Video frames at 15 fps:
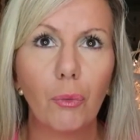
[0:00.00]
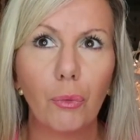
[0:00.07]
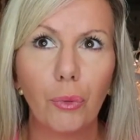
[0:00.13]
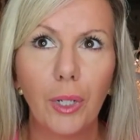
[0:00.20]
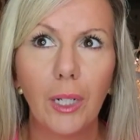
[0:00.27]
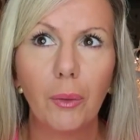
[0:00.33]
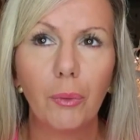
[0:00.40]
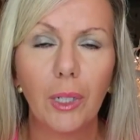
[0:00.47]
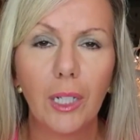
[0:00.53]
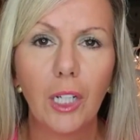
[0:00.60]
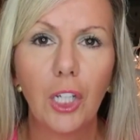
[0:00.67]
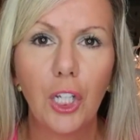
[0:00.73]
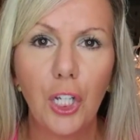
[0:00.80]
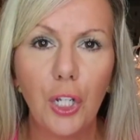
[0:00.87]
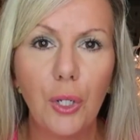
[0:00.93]
really
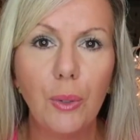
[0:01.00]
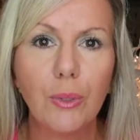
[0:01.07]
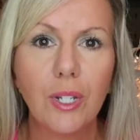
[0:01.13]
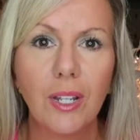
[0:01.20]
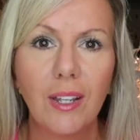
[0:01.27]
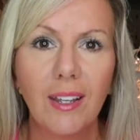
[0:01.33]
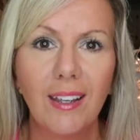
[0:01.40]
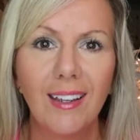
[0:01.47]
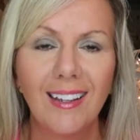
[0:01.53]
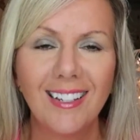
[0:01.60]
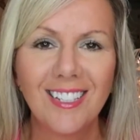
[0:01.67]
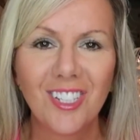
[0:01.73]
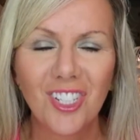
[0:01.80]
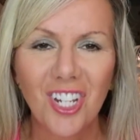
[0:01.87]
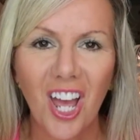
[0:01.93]
cute
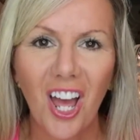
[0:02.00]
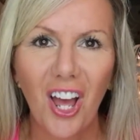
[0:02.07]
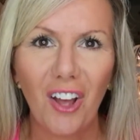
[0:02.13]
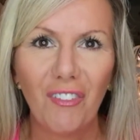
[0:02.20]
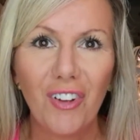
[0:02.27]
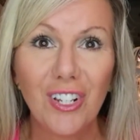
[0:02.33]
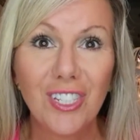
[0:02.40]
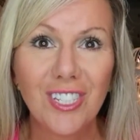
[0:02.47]
stuff.